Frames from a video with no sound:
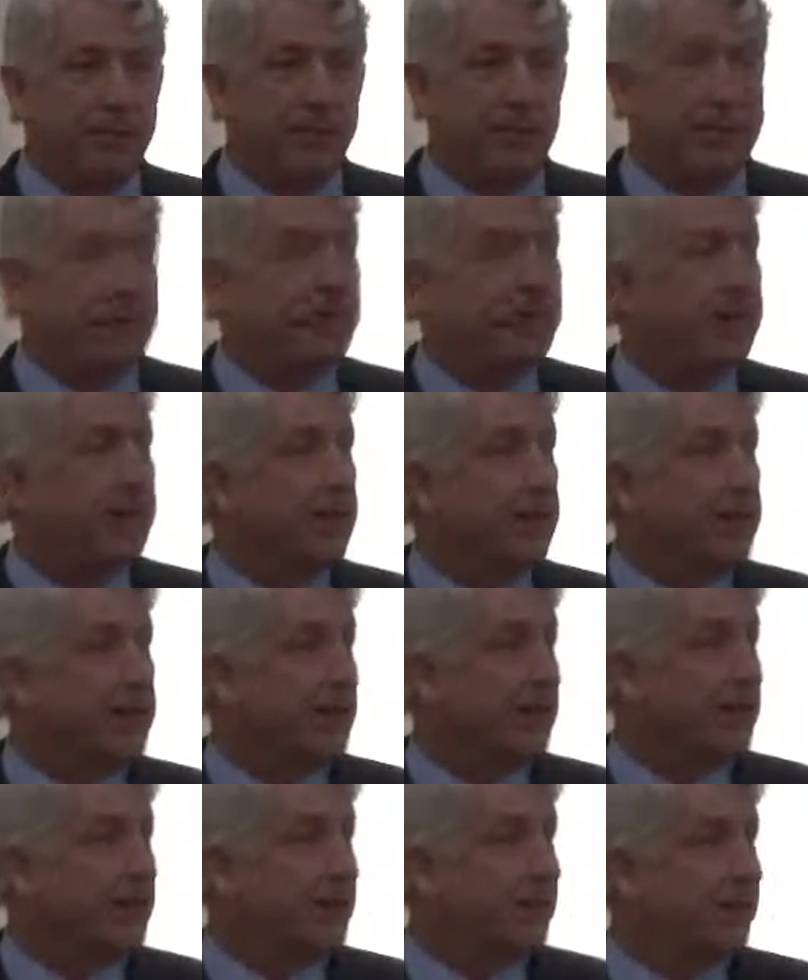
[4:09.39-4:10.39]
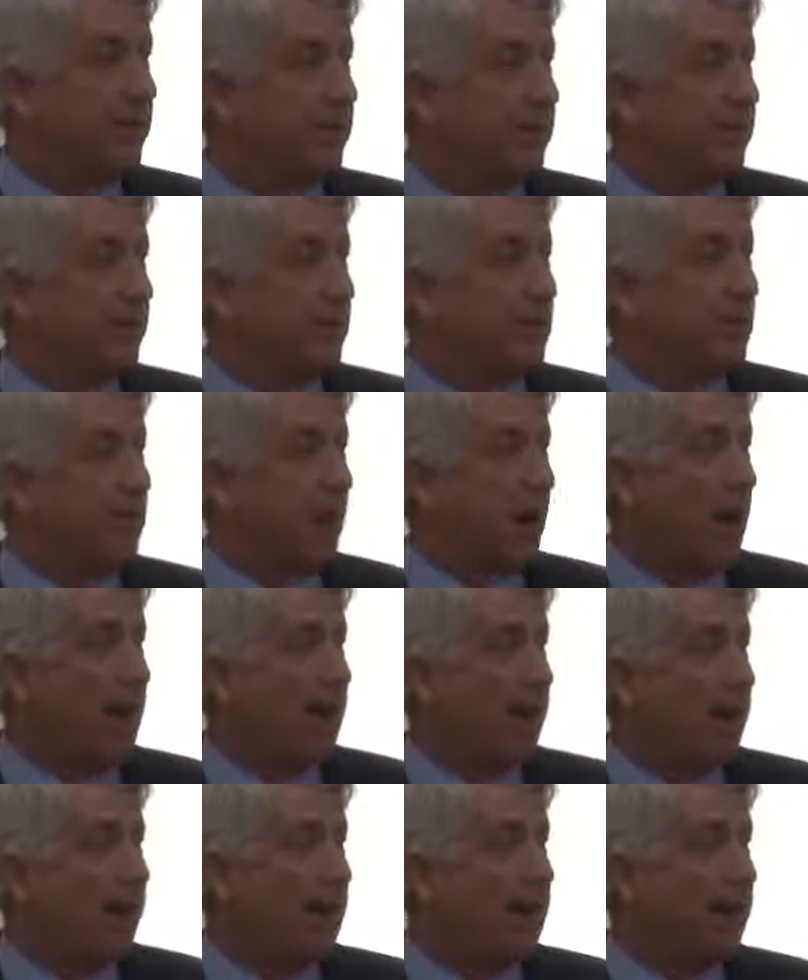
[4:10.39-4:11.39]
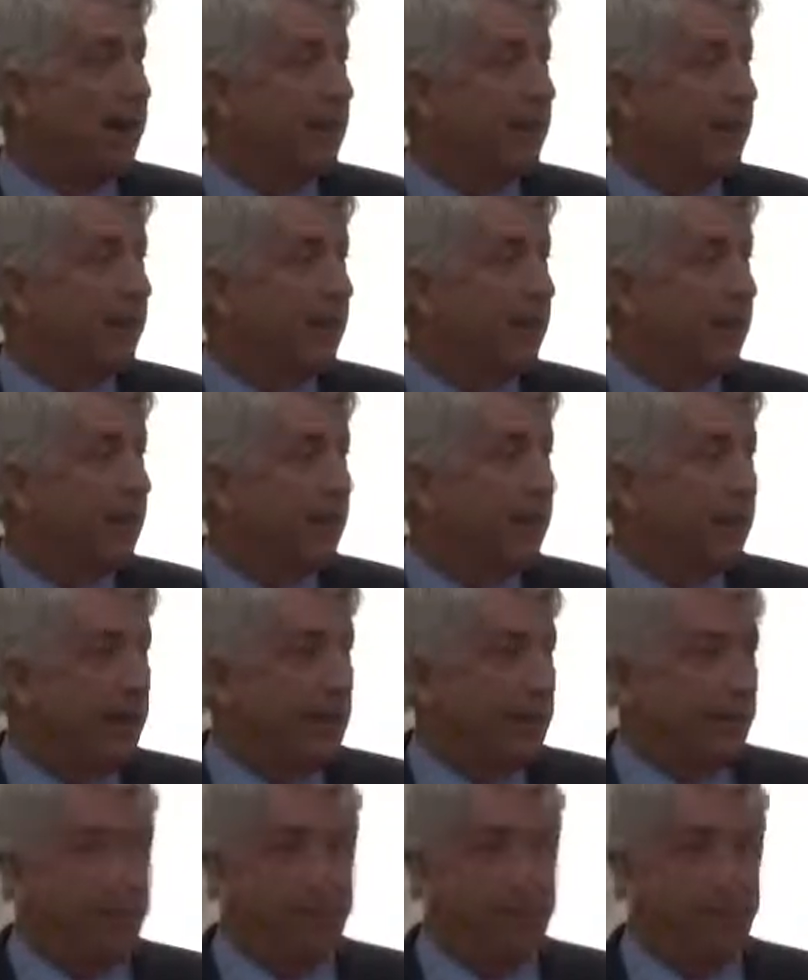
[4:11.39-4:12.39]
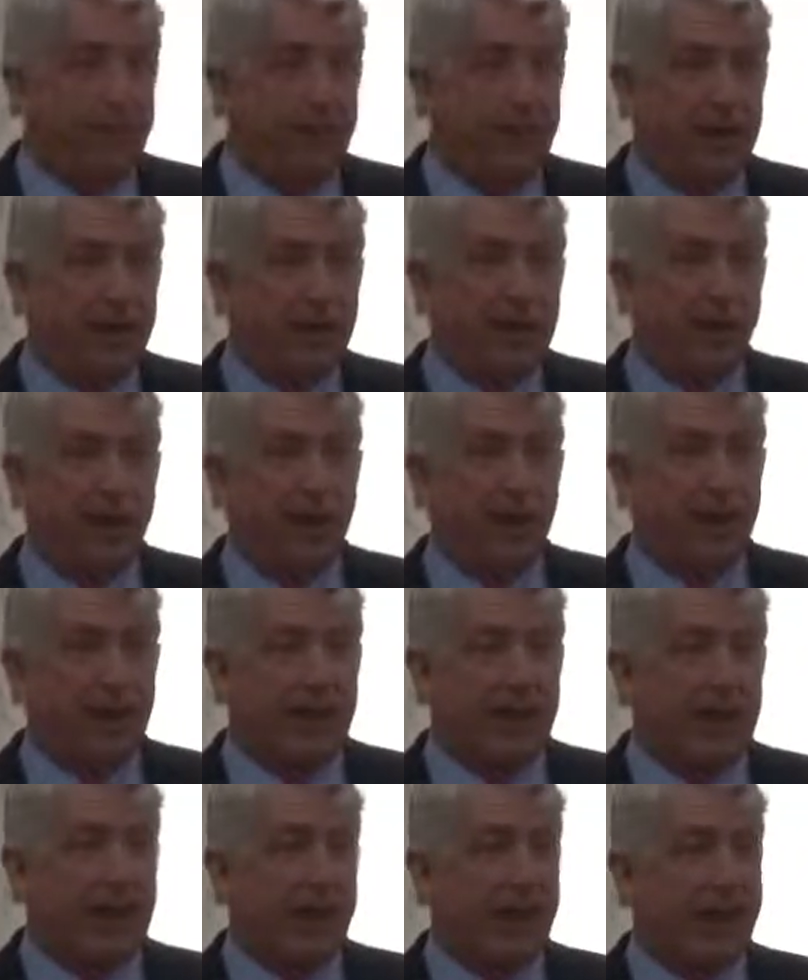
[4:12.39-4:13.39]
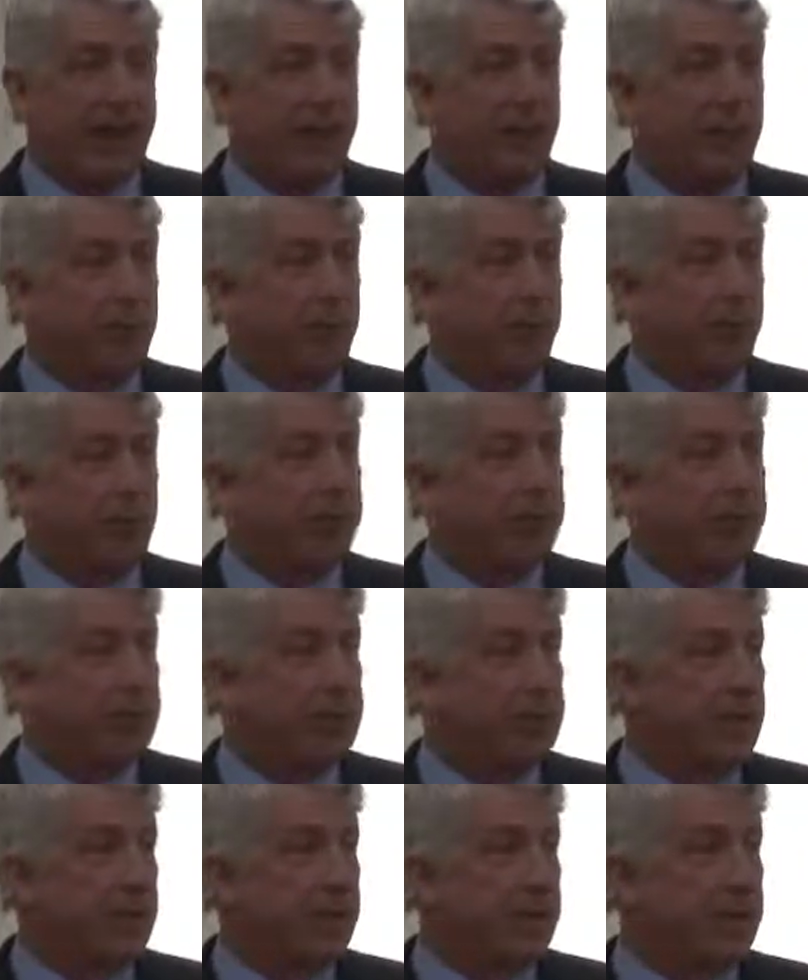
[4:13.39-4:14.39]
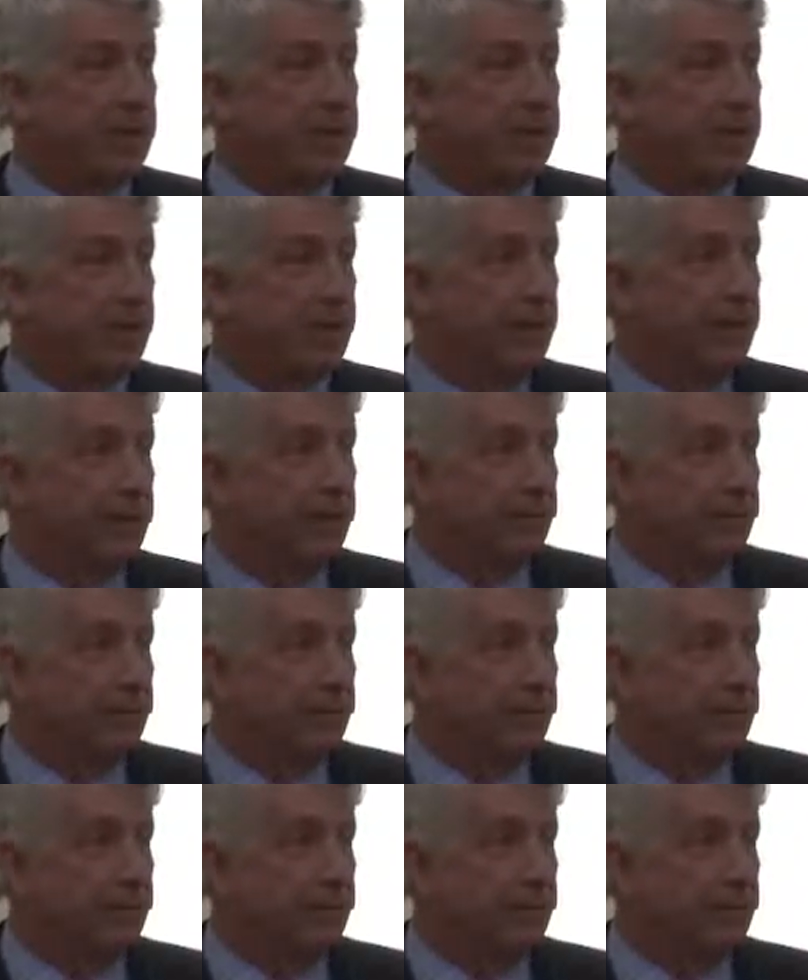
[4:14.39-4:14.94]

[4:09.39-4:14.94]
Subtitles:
make a decision very promptly upon being sworn in about what position